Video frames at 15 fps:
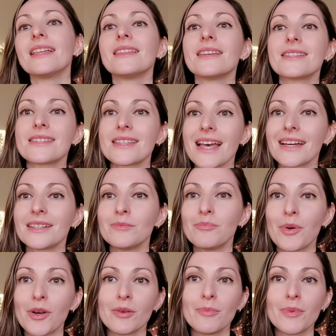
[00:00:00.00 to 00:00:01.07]
The second
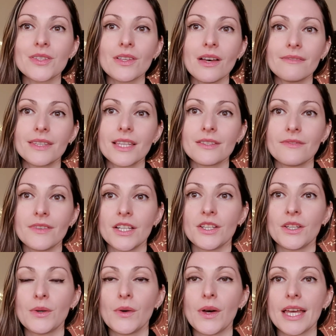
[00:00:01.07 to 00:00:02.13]
purpose of this
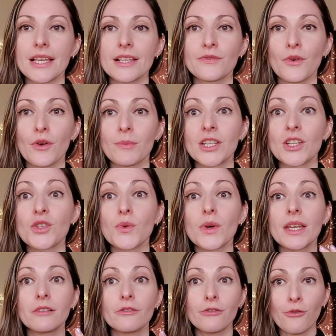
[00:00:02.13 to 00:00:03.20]
video is for me to
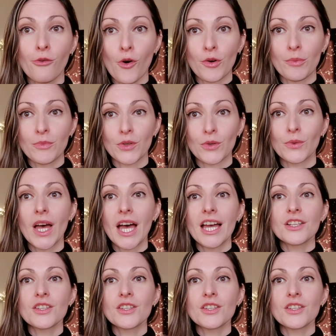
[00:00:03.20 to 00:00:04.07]
inform you,